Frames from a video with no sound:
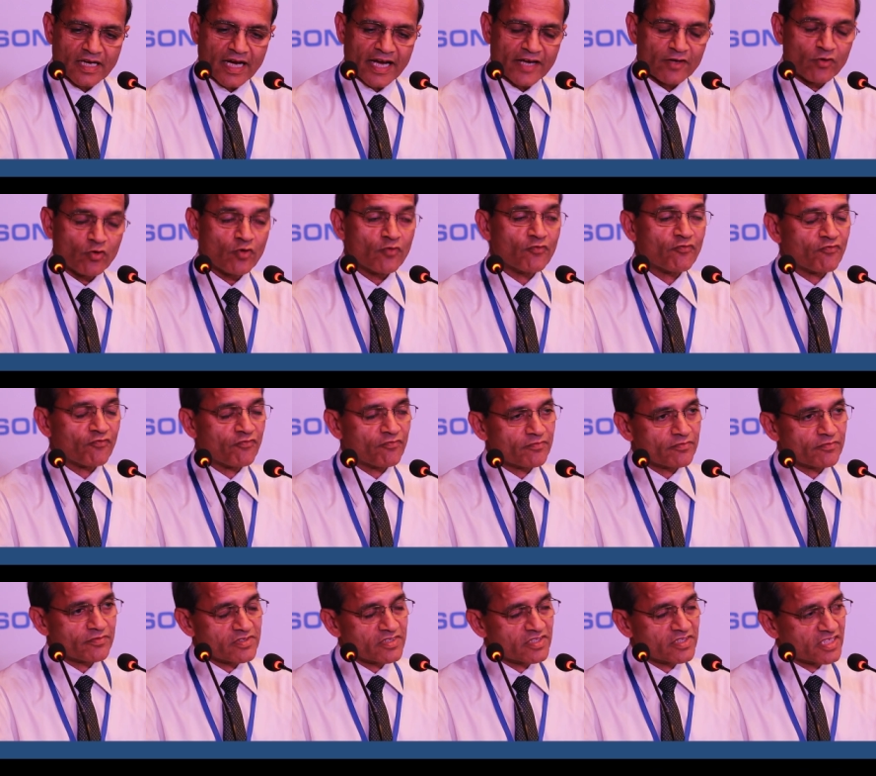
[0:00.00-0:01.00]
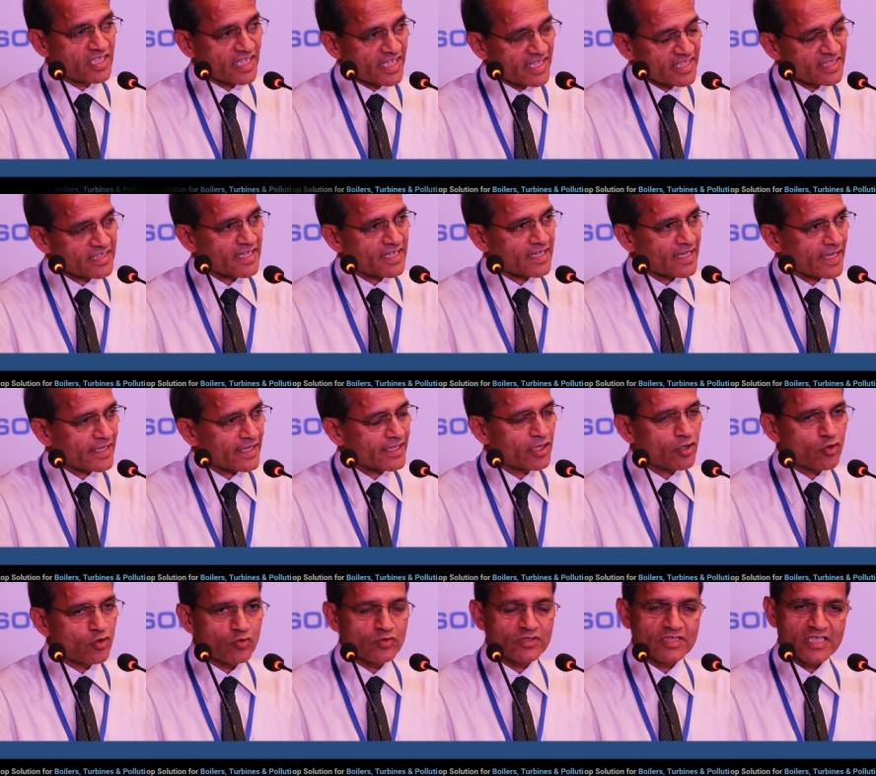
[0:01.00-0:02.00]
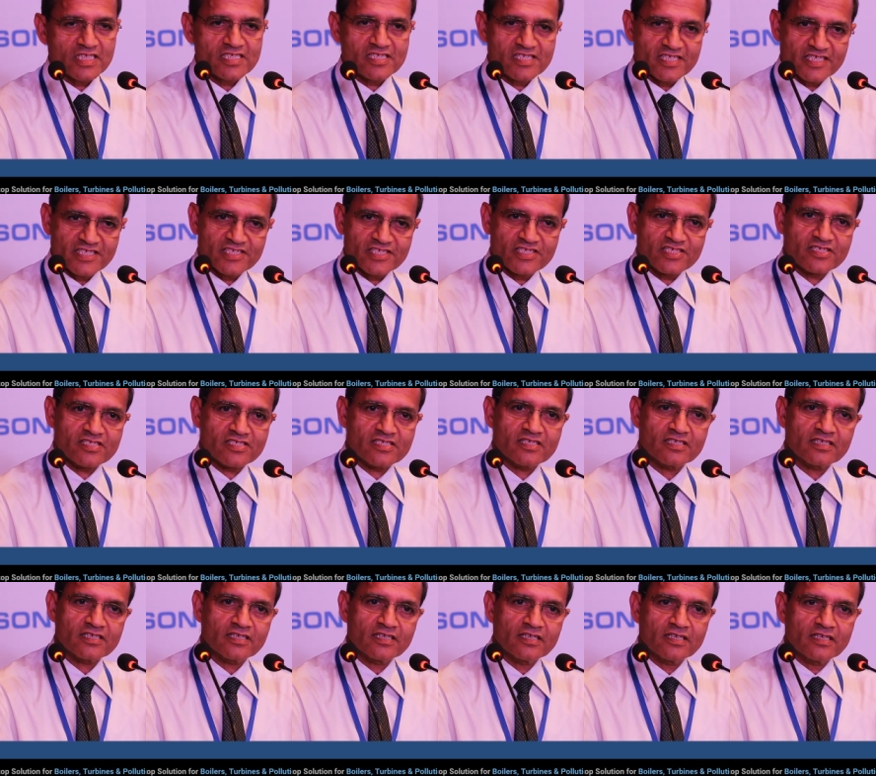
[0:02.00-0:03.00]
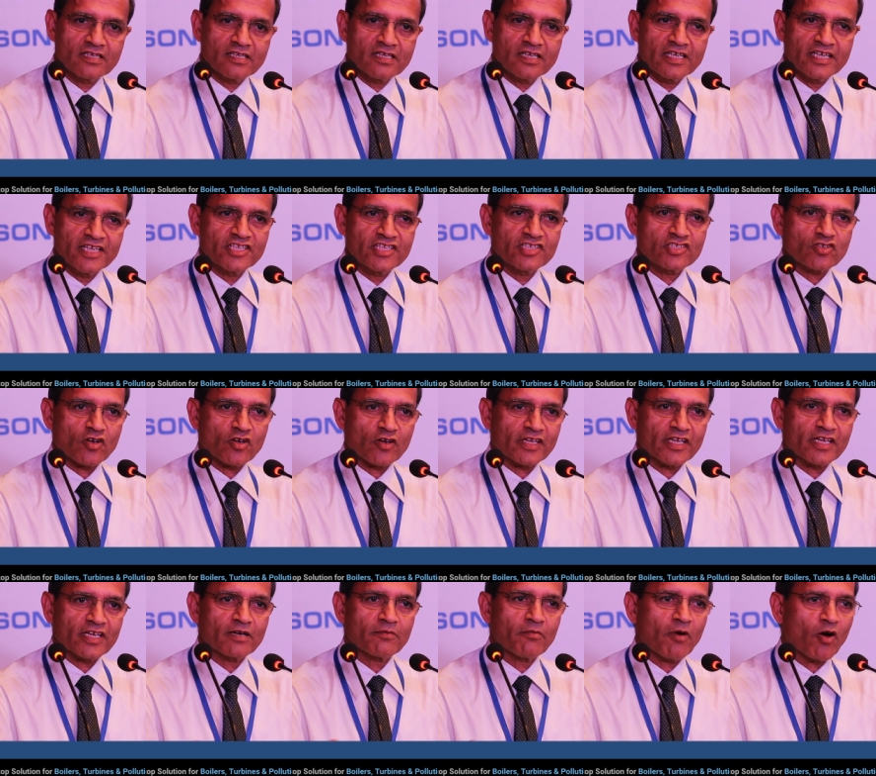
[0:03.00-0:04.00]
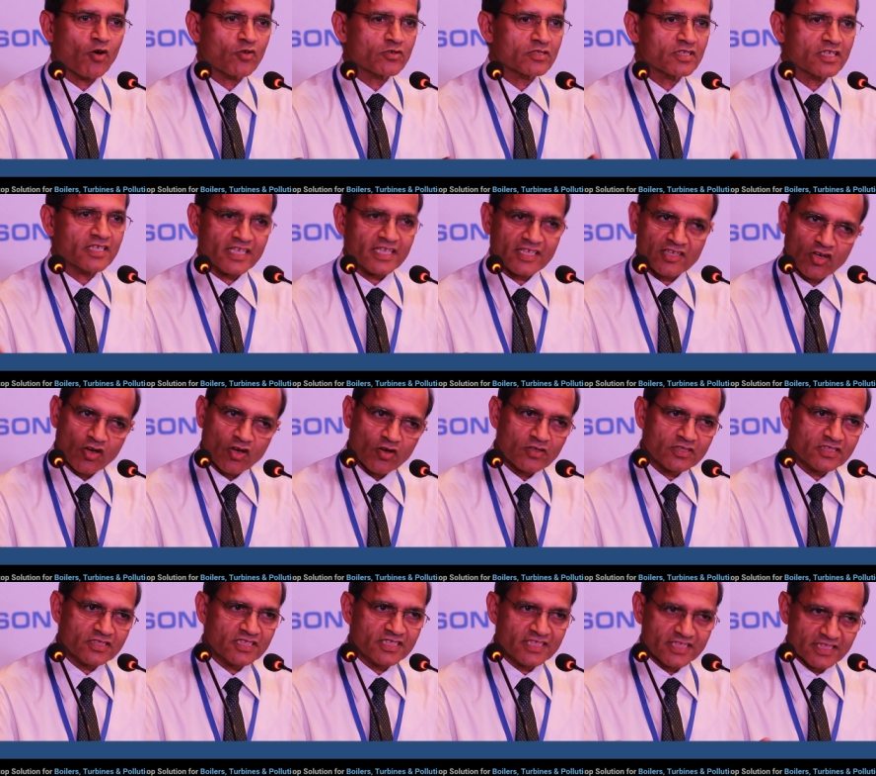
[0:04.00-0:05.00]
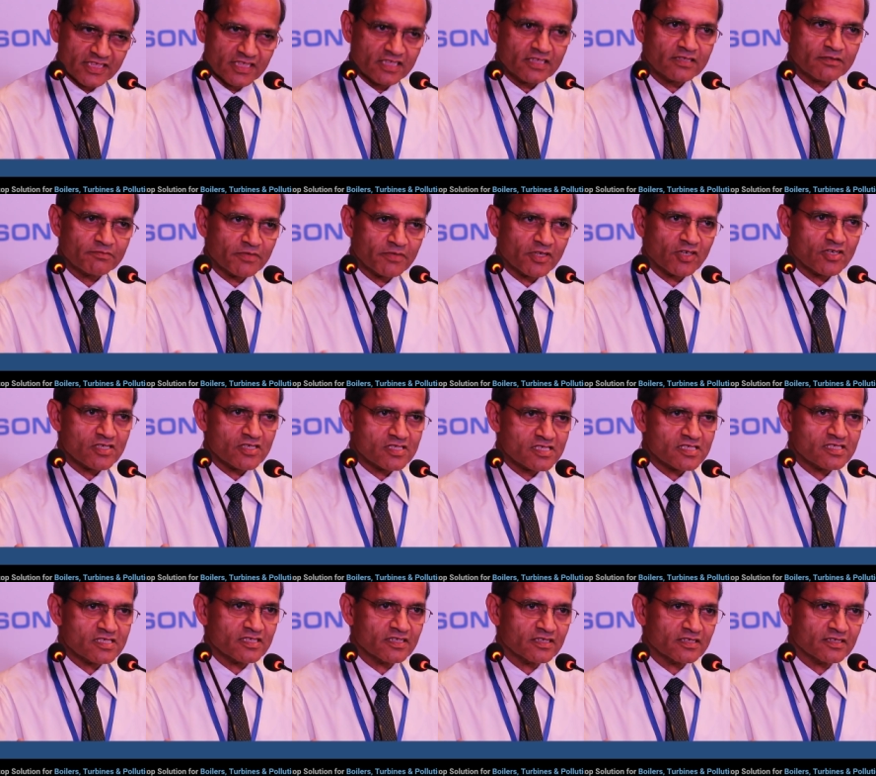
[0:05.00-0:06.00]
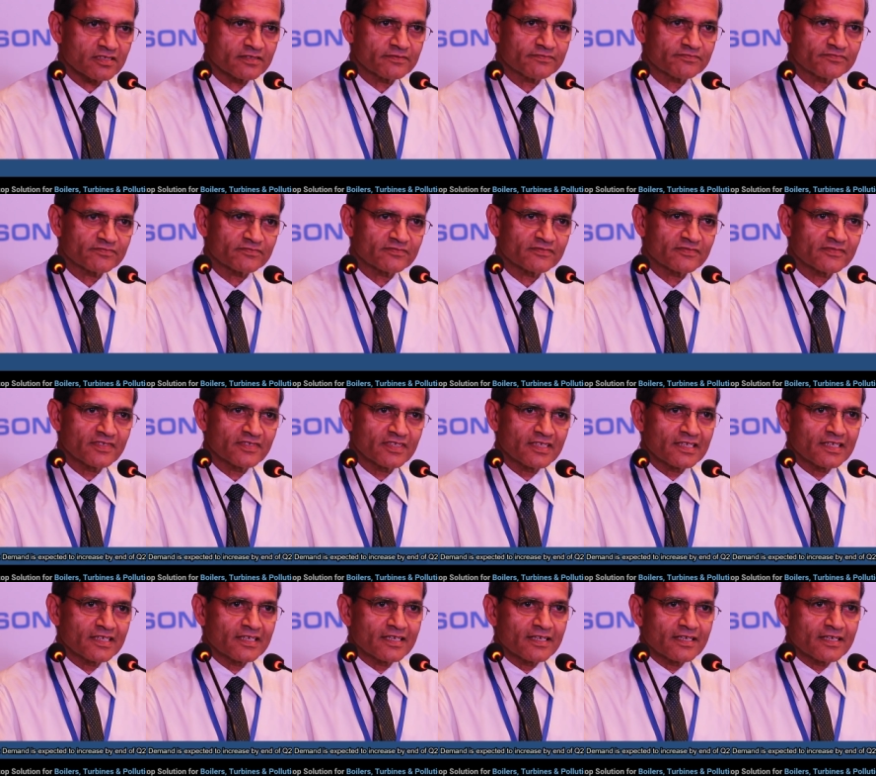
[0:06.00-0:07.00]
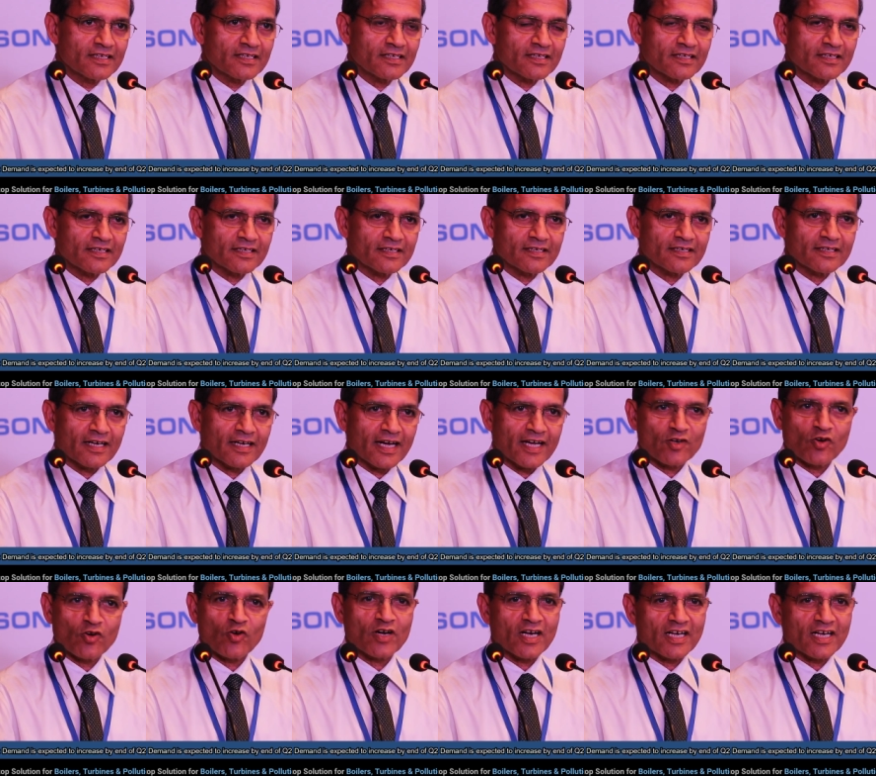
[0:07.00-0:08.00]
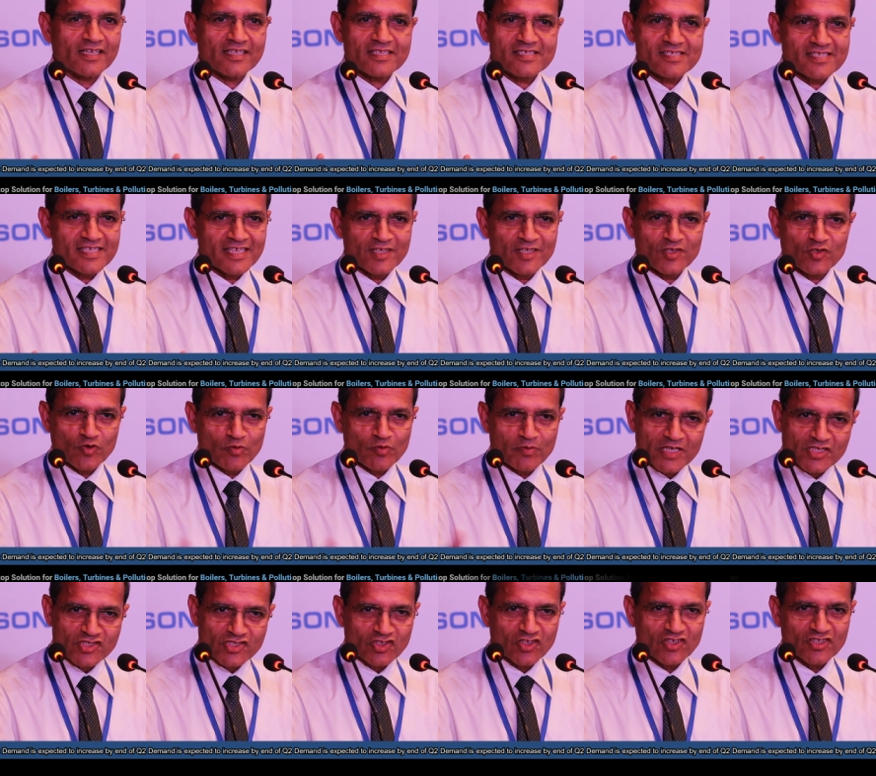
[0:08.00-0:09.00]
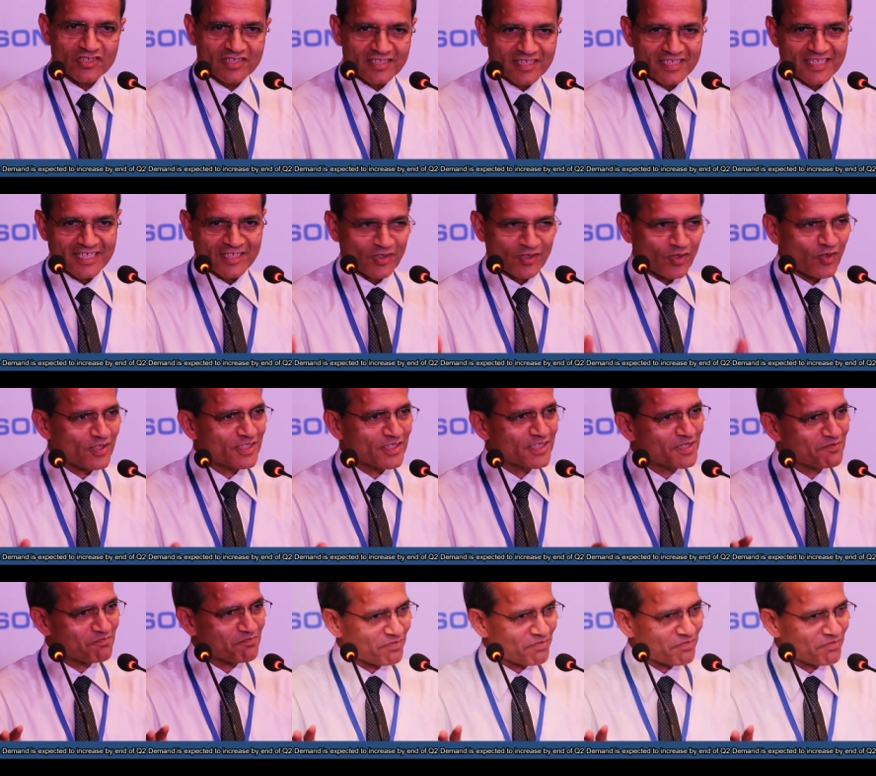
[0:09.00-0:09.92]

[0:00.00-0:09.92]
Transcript: I don't think that I can do justice in talking about the technology here, because Um, Uh, I don't understand too much on the technology